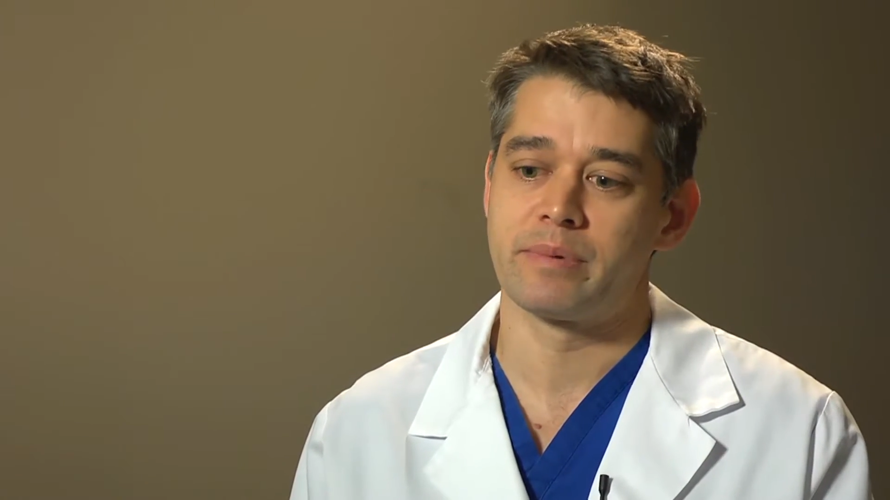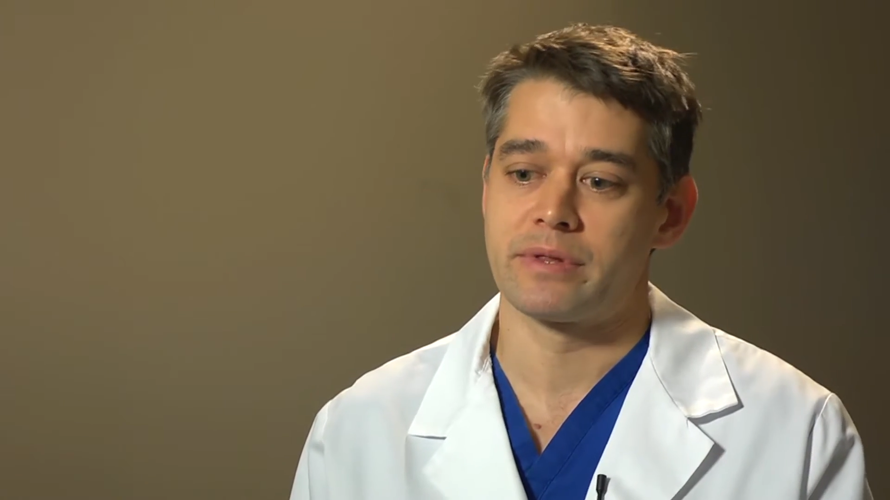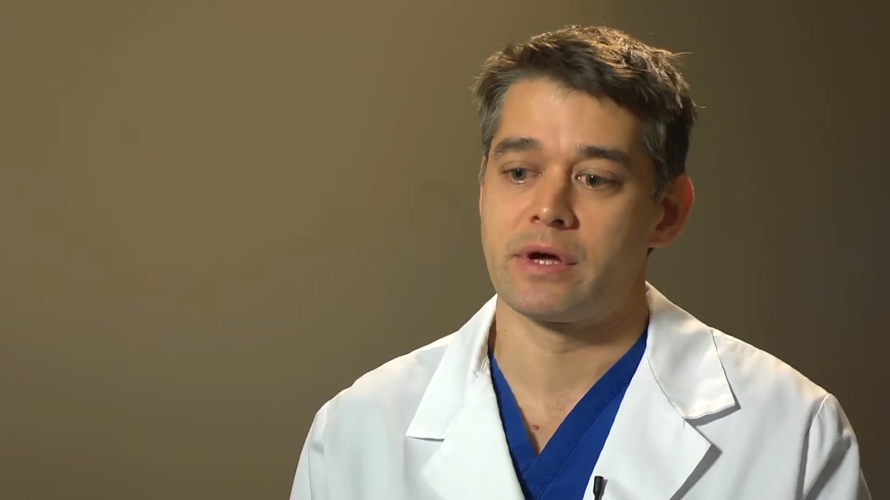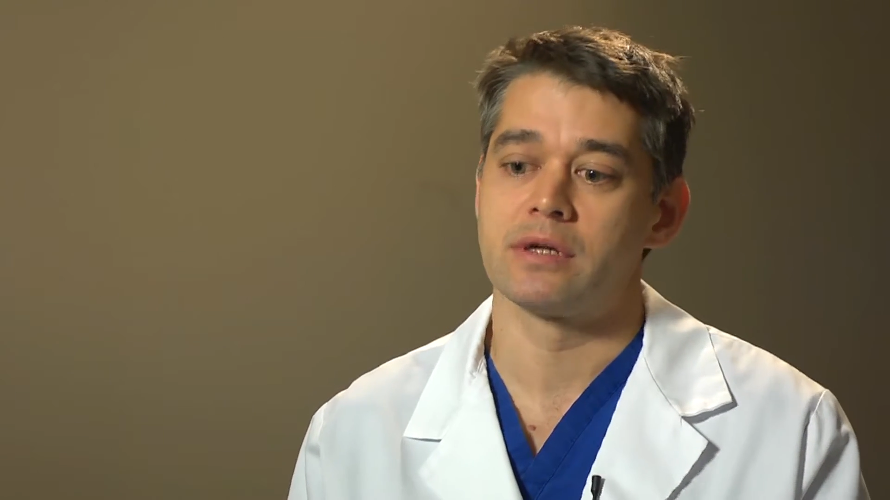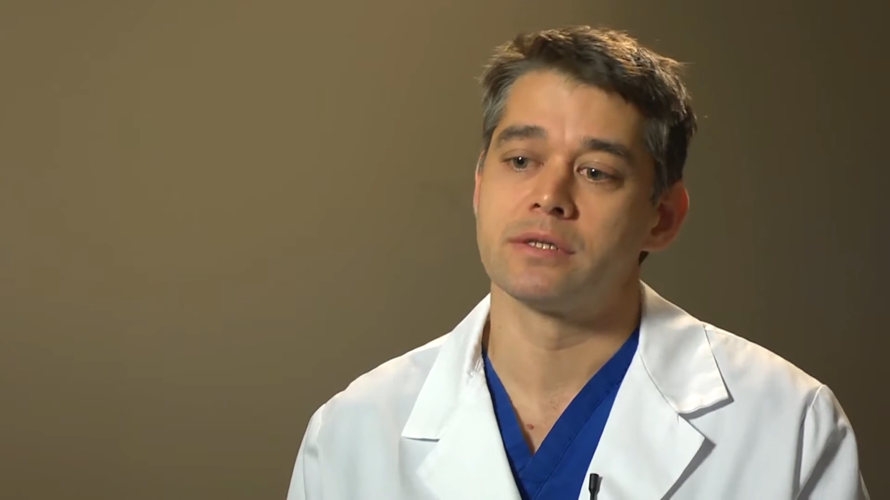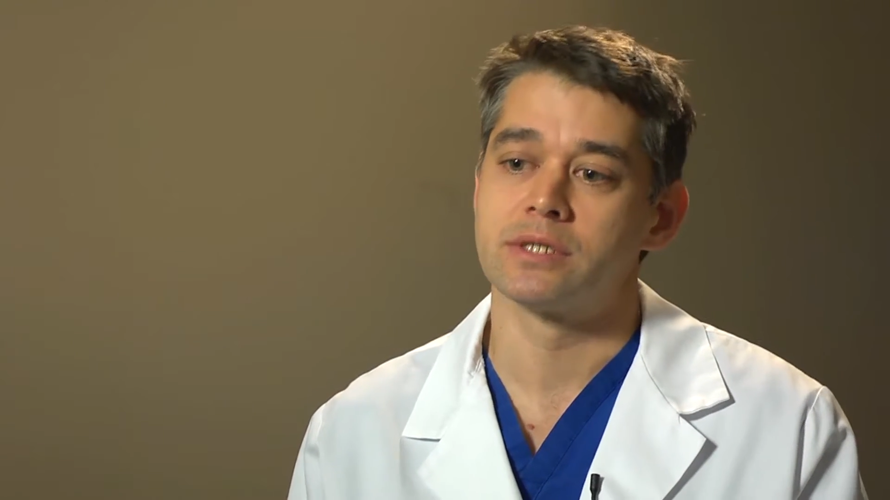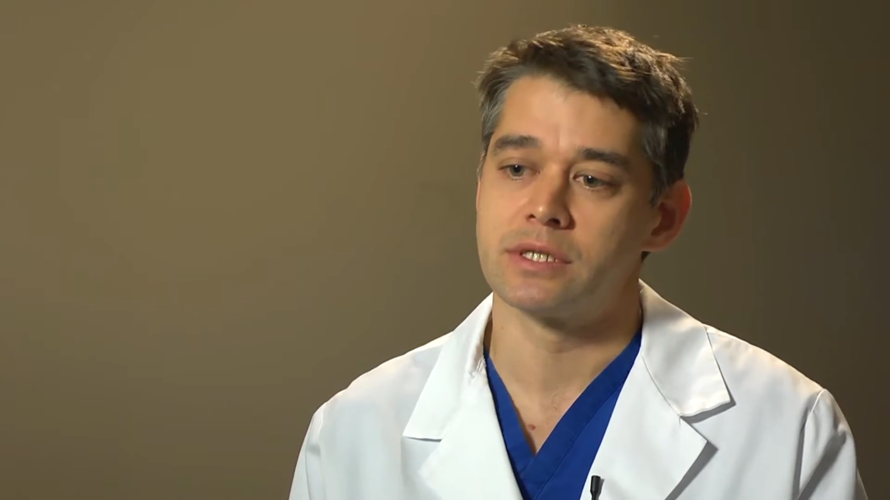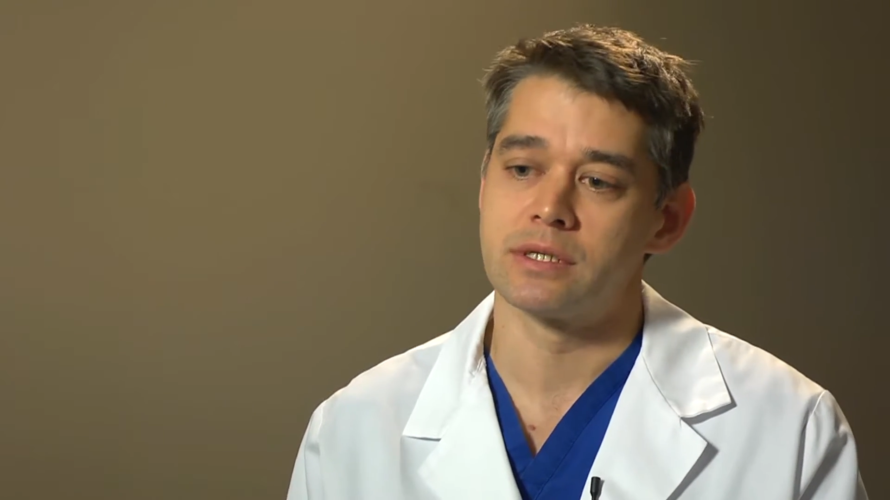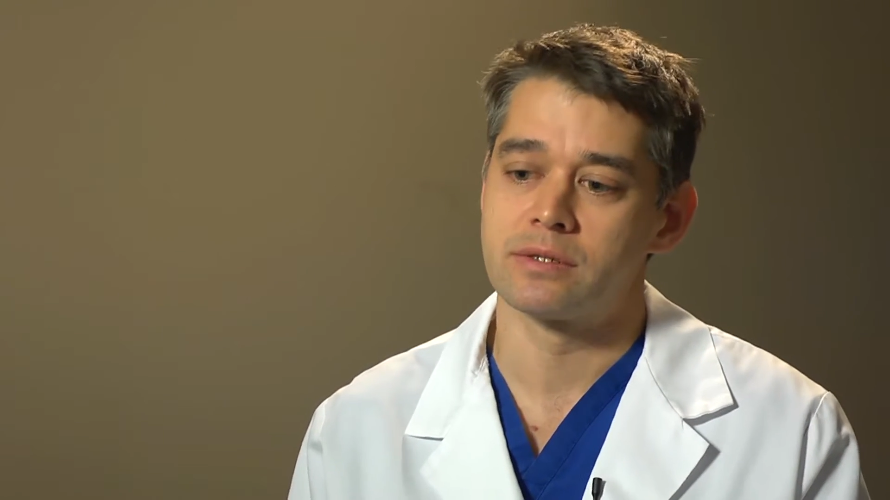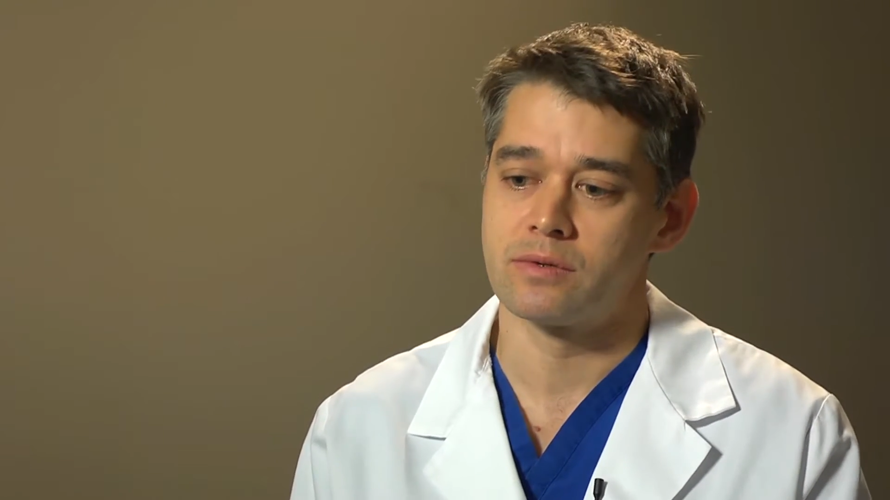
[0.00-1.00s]

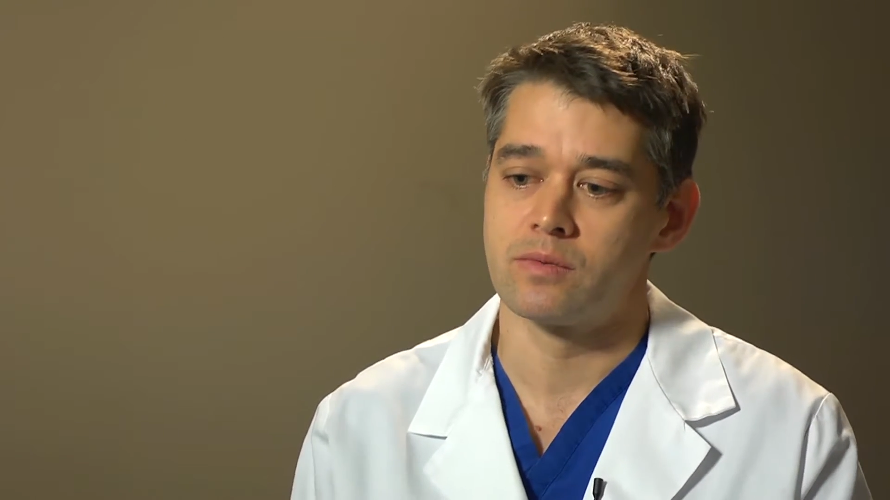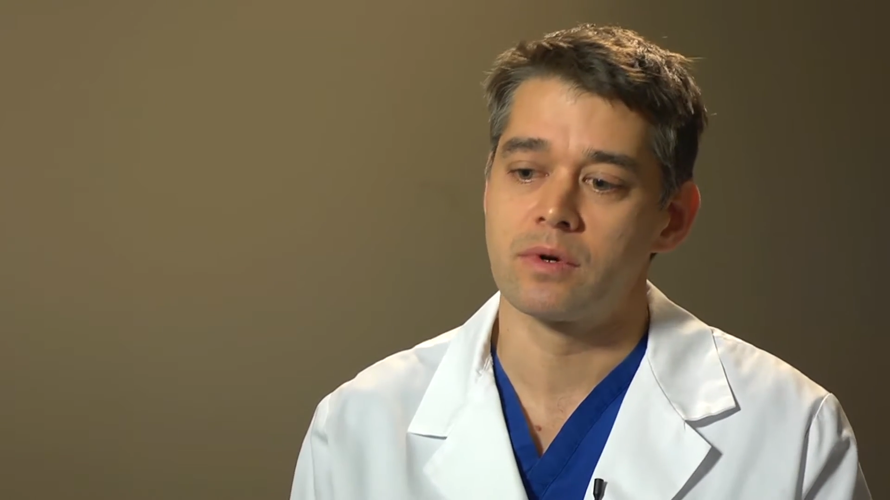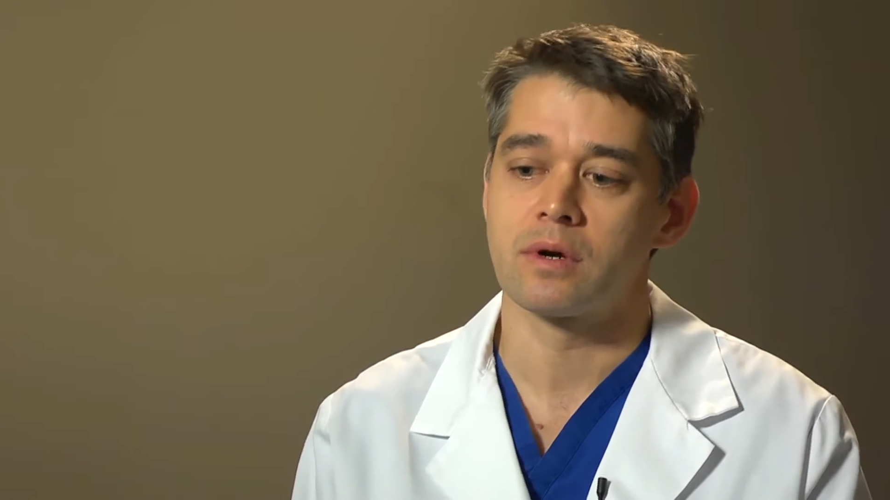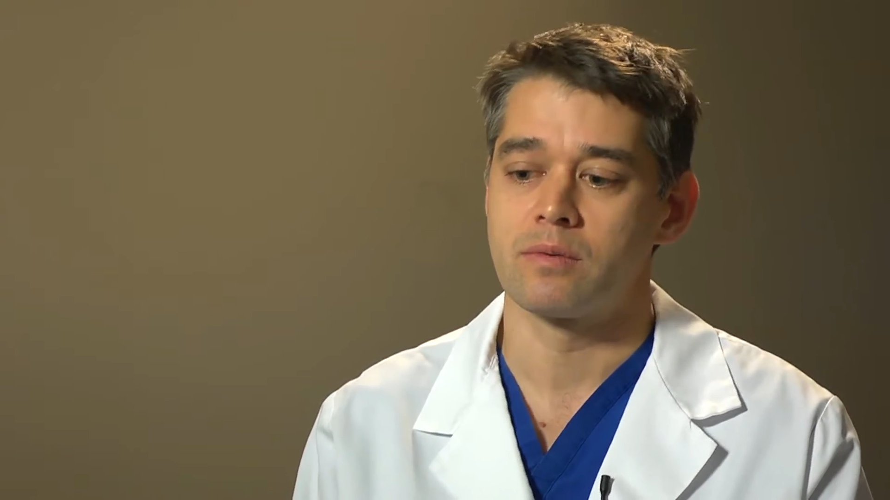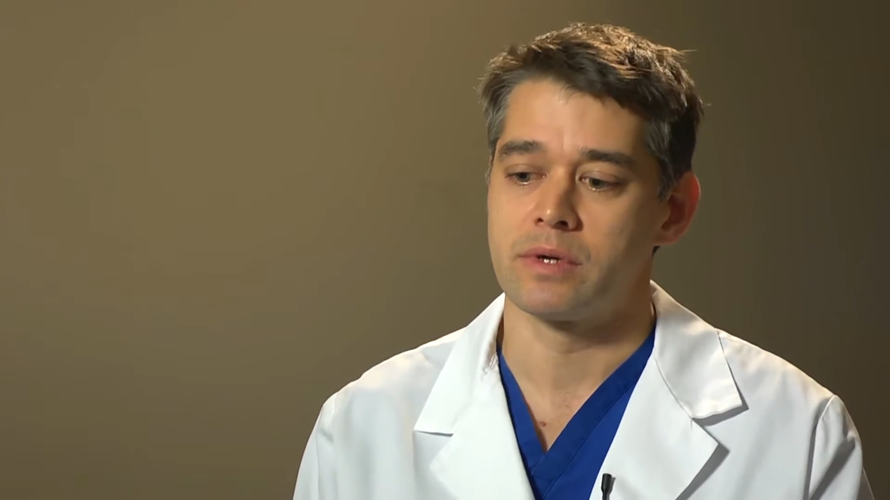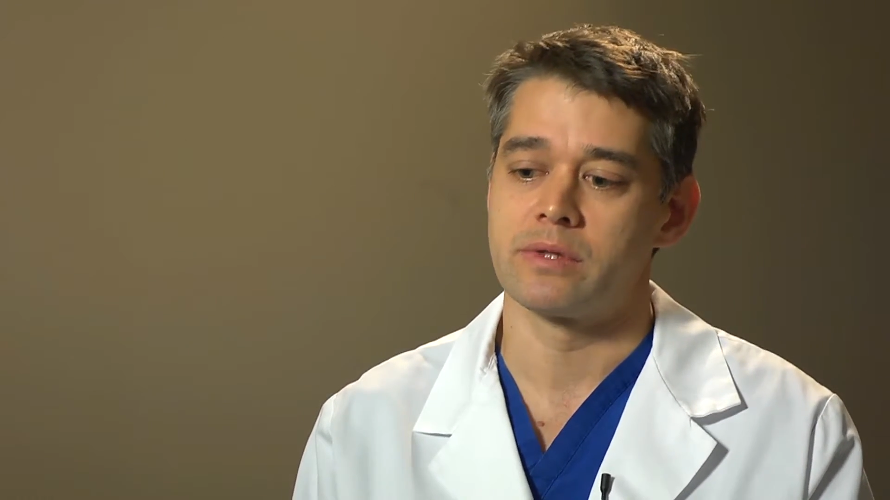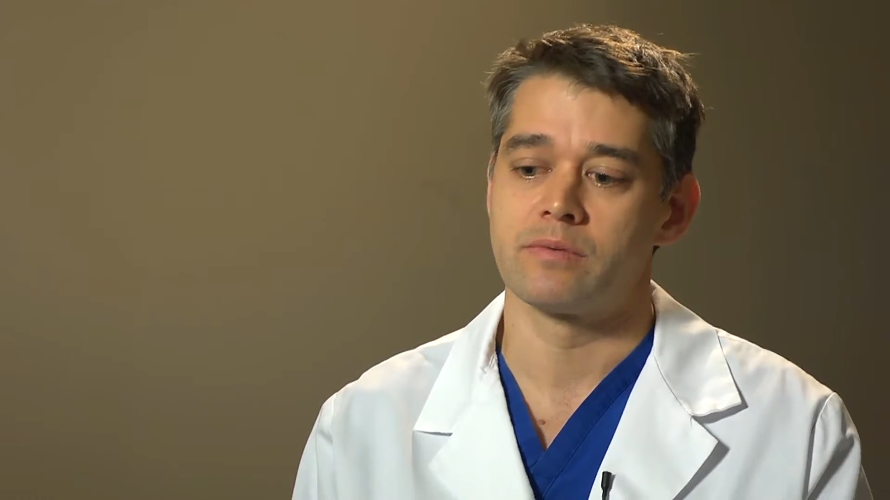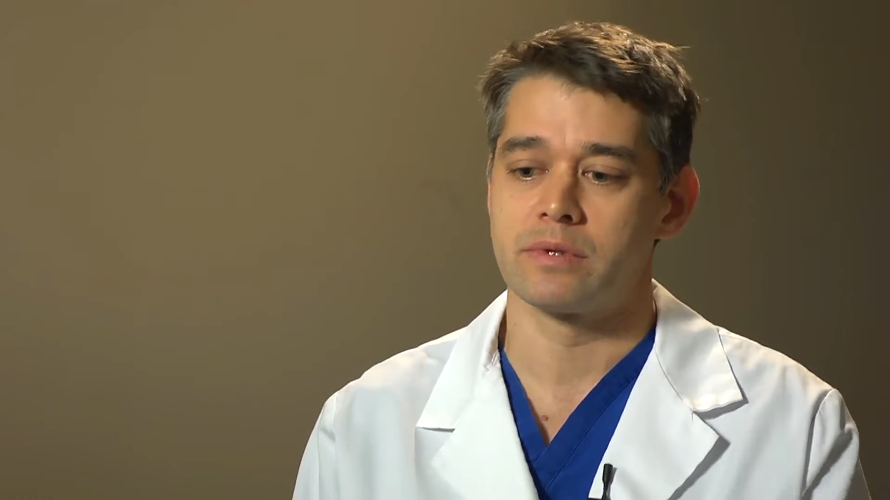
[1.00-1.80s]
pathology to work with,